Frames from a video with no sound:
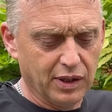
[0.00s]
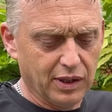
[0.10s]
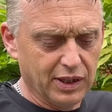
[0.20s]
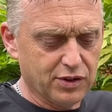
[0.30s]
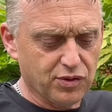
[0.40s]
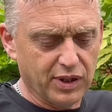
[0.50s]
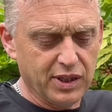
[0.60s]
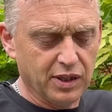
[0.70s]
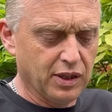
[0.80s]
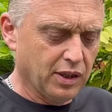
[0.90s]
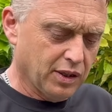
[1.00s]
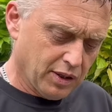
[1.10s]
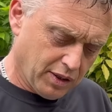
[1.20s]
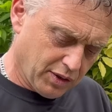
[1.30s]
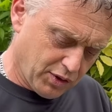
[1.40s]
literally
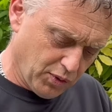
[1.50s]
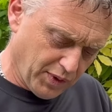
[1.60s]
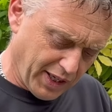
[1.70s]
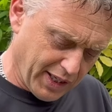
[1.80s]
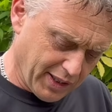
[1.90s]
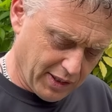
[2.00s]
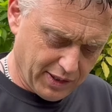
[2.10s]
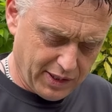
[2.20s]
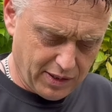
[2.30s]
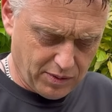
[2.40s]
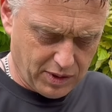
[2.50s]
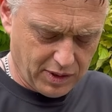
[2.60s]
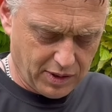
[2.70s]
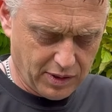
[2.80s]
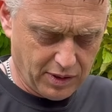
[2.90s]
do that. Now,
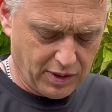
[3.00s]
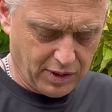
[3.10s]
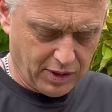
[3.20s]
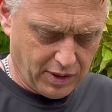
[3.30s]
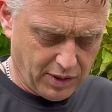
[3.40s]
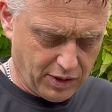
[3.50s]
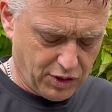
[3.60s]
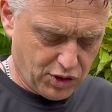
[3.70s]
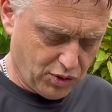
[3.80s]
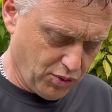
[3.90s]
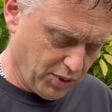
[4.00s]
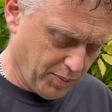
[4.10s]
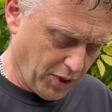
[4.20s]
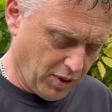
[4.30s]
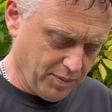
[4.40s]
screw at the
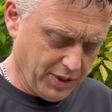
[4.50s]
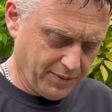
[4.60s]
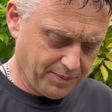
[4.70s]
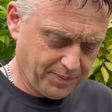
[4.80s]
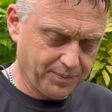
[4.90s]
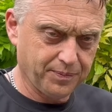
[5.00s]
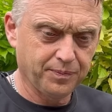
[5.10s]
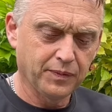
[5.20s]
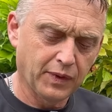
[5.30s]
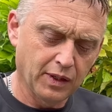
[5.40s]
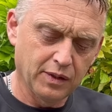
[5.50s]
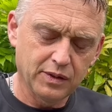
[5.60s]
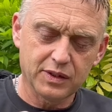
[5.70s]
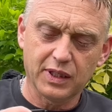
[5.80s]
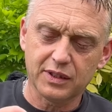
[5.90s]
bottom.
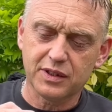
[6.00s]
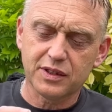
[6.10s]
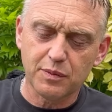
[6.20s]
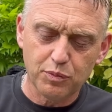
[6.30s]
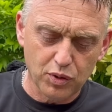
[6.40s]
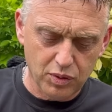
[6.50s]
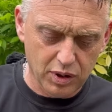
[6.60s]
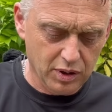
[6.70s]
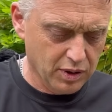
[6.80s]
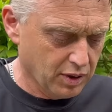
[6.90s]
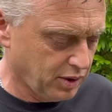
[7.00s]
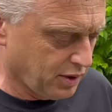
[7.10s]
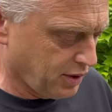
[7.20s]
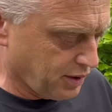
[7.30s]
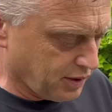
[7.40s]
So that's a simple
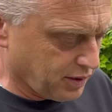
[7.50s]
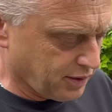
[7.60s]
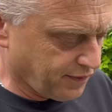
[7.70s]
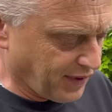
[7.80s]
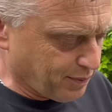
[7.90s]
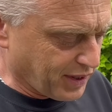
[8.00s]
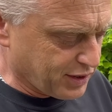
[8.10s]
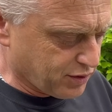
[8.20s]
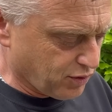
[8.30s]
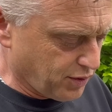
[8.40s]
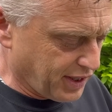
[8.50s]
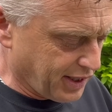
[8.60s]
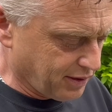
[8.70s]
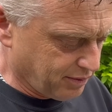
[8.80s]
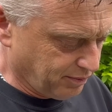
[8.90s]
flat blade screw there.
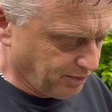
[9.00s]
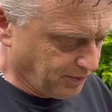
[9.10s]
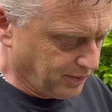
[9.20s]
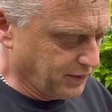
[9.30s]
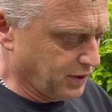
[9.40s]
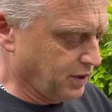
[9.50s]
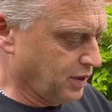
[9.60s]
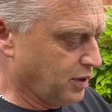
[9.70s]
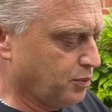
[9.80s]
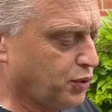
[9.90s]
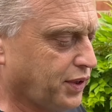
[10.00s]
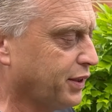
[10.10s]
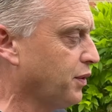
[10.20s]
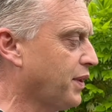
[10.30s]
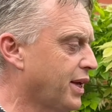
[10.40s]
Put that
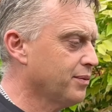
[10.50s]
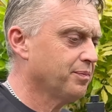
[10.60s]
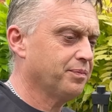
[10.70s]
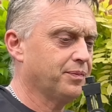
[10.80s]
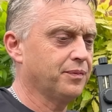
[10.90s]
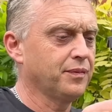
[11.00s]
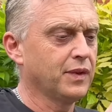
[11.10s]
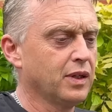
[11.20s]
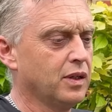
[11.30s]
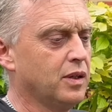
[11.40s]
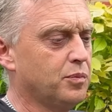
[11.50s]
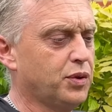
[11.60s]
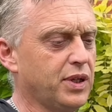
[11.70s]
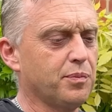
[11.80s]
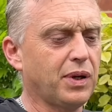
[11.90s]
on there.
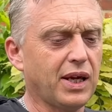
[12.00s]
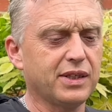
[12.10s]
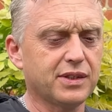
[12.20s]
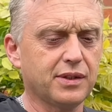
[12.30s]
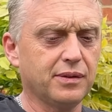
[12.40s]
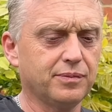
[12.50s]
Put it in place.